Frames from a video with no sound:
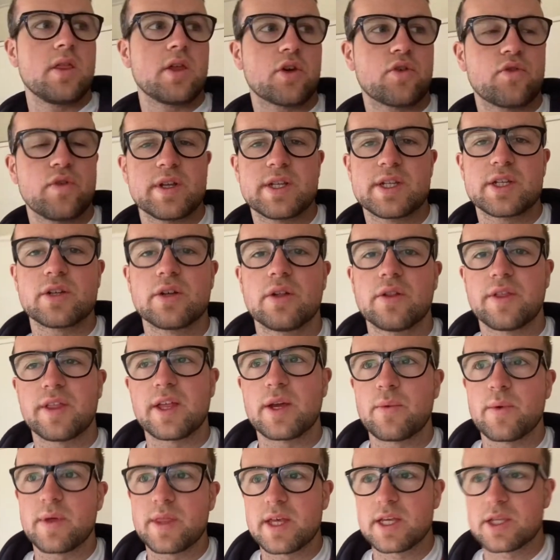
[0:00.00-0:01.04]
critical
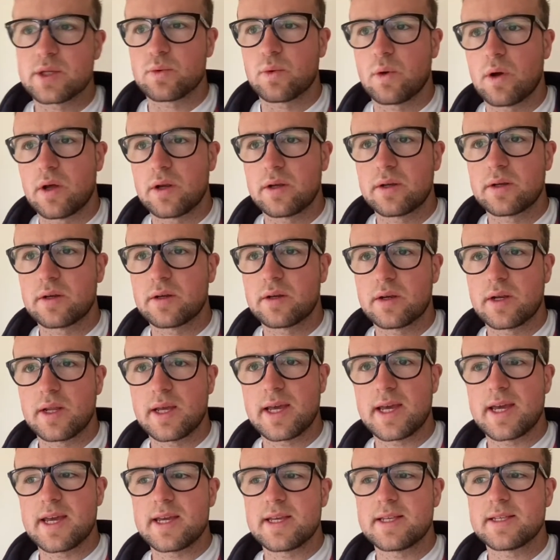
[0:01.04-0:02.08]
thing with this one
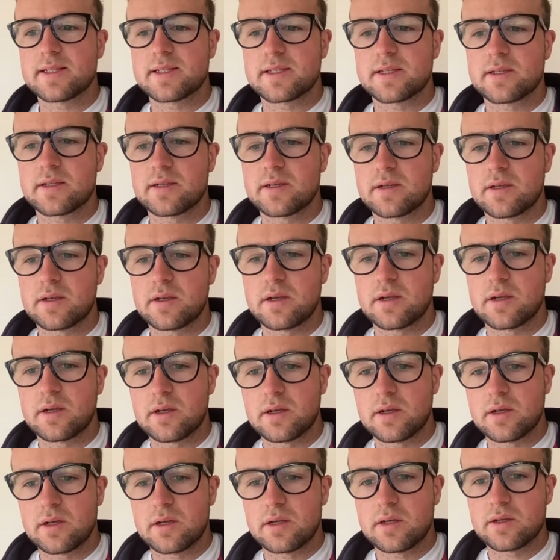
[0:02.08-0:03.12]
is
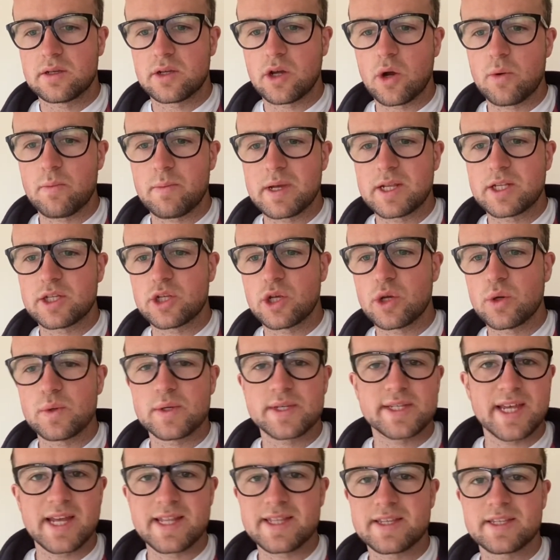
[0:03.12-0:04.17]
don't be too
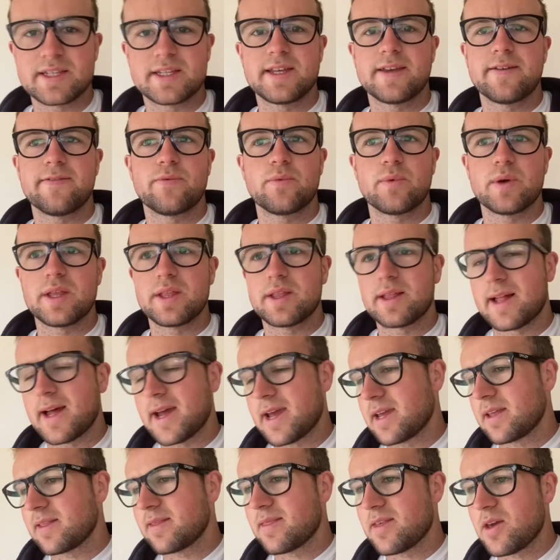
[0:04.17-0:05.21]
sensitive with
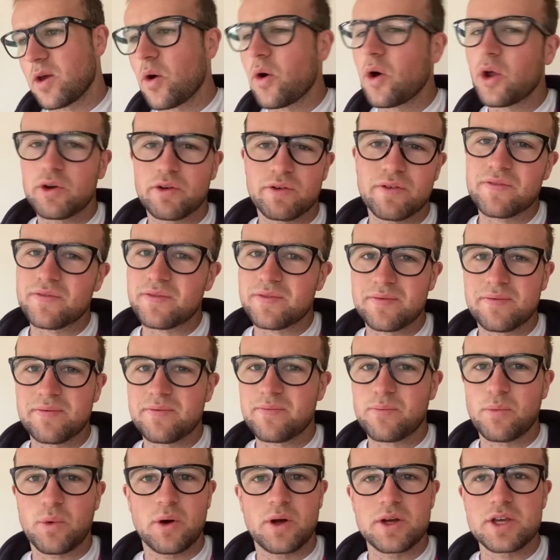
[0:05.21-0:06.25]
like the order
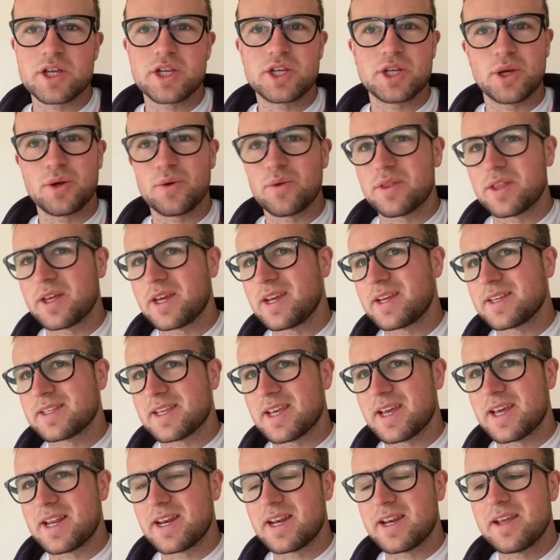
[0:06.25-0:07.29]
of what you do things
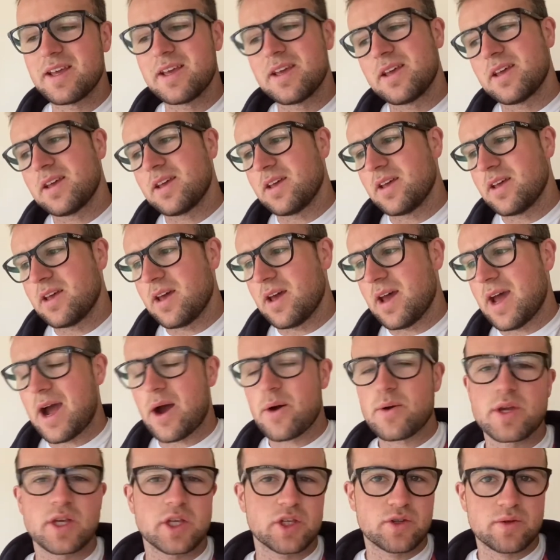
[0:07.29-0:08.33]
in,
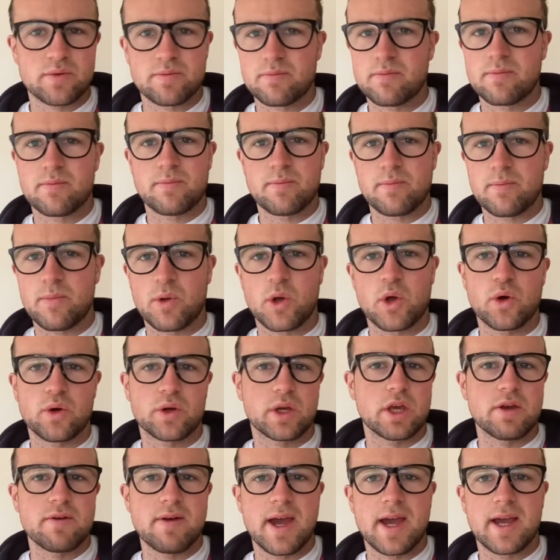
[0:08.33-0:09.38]
how you cook
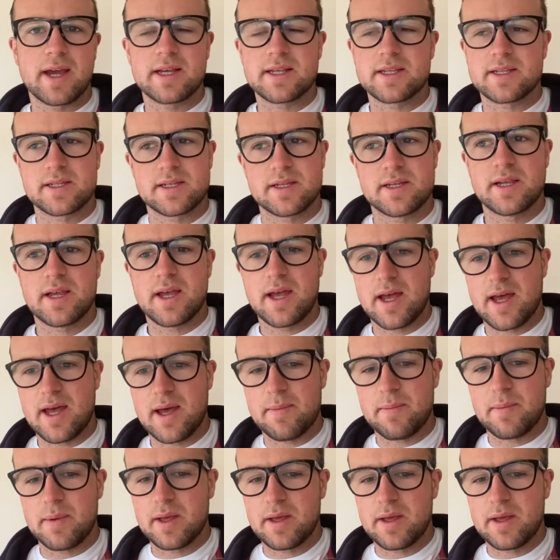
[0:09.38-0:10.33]
your eggs. At